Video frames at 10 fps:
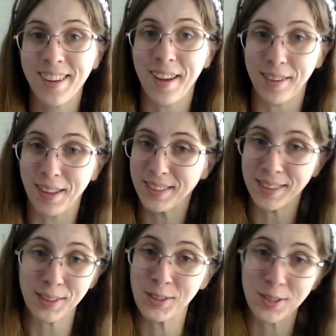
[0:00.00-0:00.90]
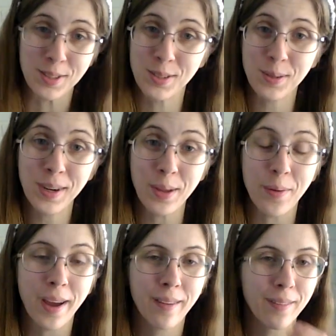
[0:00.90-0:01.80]
out of that section of the store
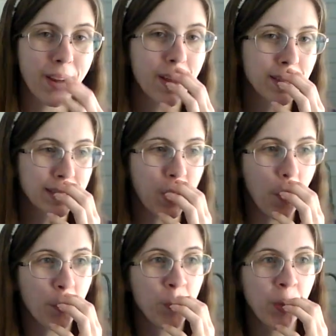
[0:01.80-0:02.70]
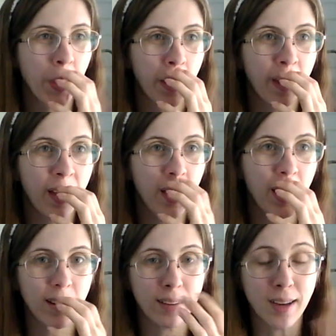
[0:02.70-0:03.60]
anyway, right? So,
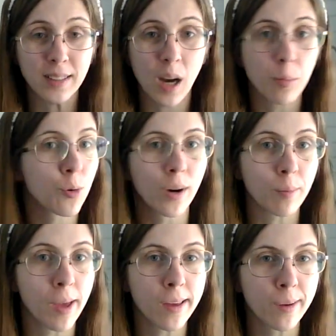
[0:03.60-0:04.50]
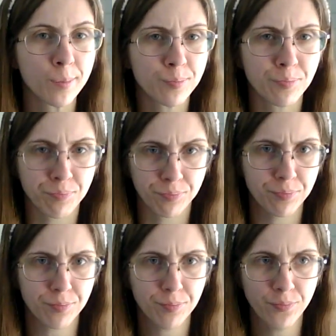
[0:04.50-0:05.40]
like, I stopped wearing makeup
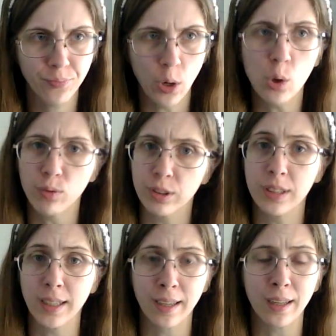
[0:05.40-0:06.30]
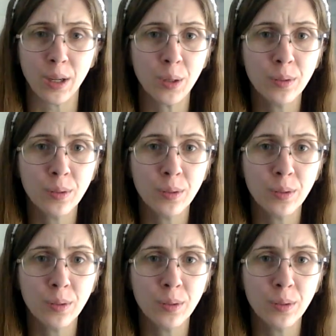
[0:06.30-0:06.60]
over a decade ago.